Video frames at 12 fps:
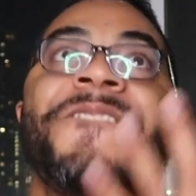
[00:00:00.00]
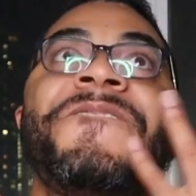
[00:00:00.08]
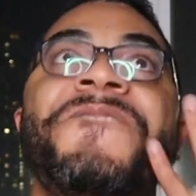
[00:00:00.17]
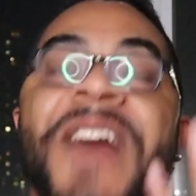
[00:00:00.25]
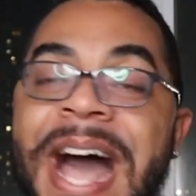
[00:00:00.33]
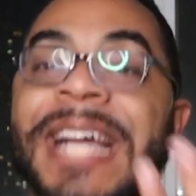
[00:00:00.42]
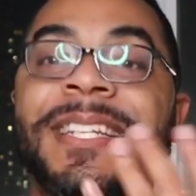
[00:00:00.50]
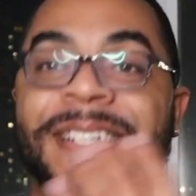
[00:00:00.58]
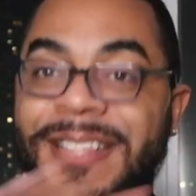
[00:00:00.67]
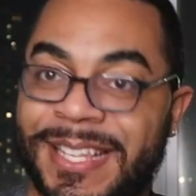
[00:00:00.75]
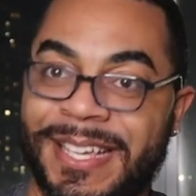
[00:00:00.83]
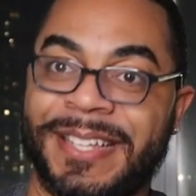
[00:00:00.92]

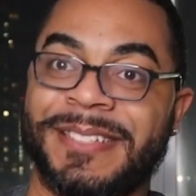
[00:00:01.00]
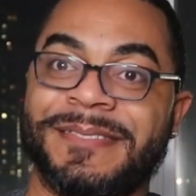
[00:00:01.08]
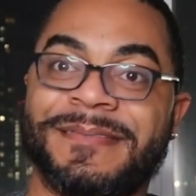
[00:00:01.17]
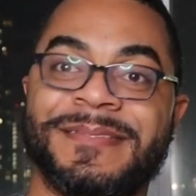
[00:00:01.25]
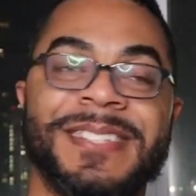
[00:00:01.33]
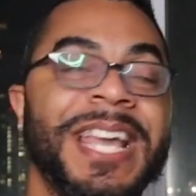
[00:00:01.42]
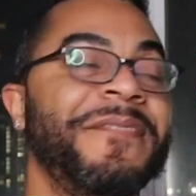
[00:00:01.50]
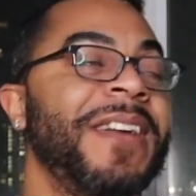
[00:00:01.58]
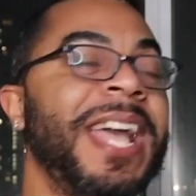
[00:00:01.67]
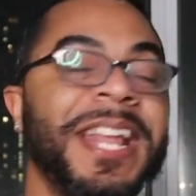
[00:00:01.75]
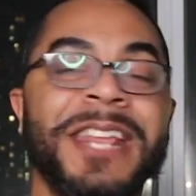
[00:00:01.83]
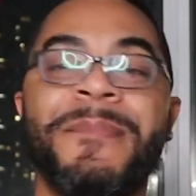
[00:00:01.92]
Finally. If
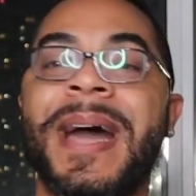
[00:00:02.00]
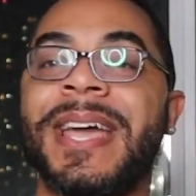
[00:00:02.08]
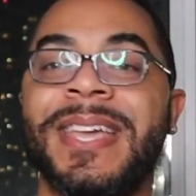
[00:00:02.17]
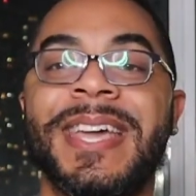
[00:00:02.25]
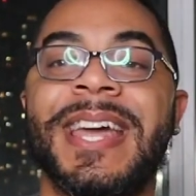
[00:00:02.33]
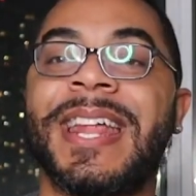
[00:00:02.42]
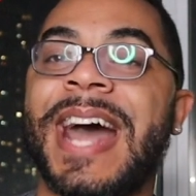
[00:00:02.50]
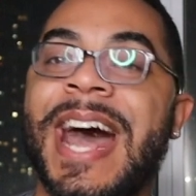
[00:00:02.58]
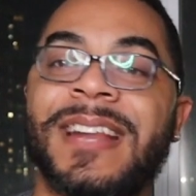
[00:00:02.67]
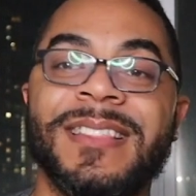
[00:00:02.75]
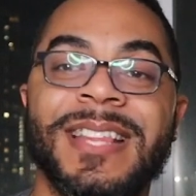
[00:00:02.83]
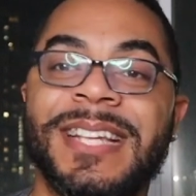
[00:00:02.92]
anybody could get it out
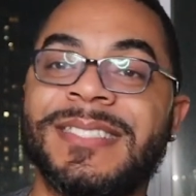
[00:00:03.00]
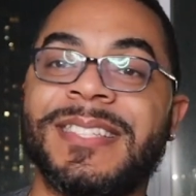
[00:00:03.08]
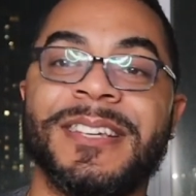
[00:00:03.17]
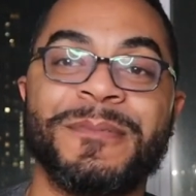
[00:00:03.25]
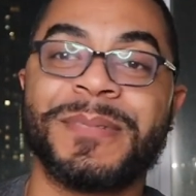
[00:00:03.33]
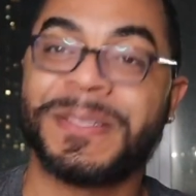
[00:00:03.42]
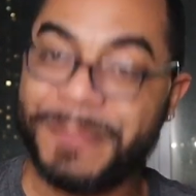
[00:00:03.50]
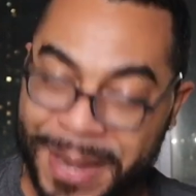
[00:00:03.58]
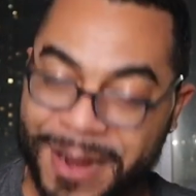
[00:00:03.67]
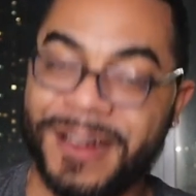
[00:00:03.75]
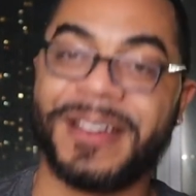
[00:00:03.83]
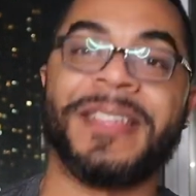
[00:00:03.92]
of Lisa, it was
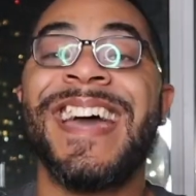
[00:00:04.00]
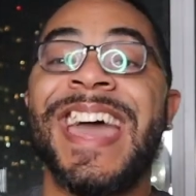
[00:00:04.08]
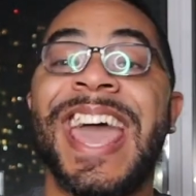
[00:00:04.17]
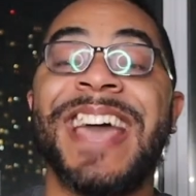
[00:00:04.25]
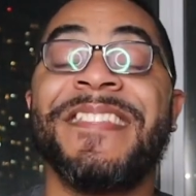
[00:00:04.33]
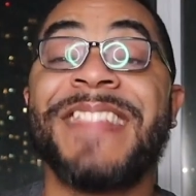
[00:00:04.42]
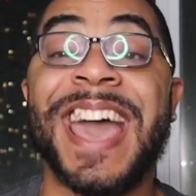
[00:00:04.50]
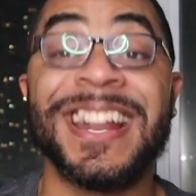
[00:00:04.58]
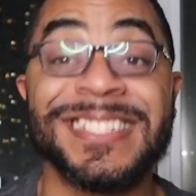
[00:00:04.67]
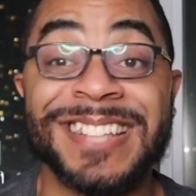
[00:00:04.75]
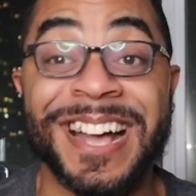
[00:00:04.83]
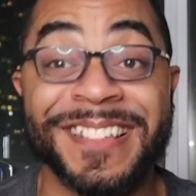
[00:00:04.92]
Meredith. And that is
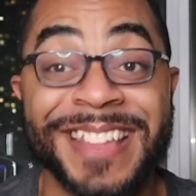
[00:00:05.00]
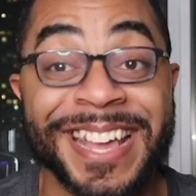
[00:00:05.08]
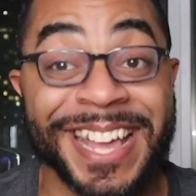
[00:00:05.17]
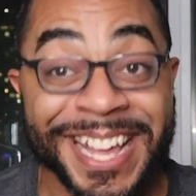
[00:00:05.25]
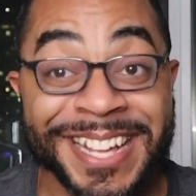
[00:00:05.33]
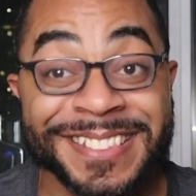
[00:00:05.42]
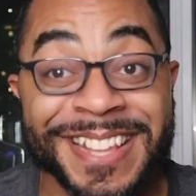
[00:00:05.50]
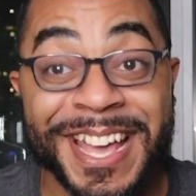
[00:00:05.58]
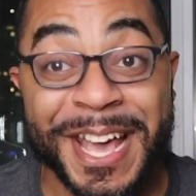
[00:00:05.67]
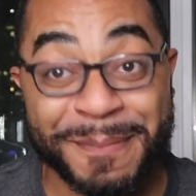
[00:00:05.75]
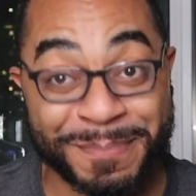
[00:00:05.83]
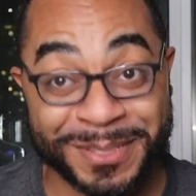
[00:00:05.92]
how they end the
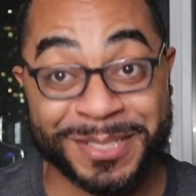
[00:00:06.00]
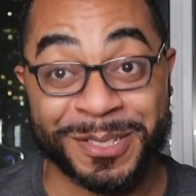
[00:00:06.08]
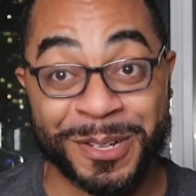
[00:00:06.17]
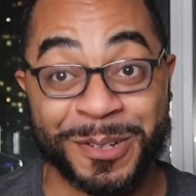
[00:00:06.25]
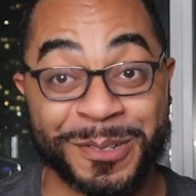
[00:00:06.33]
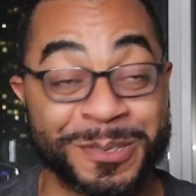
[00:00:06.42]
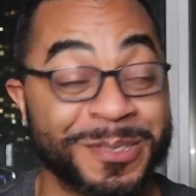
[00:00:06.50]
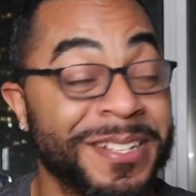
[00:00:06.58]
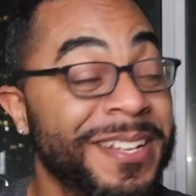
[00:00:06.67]
episode.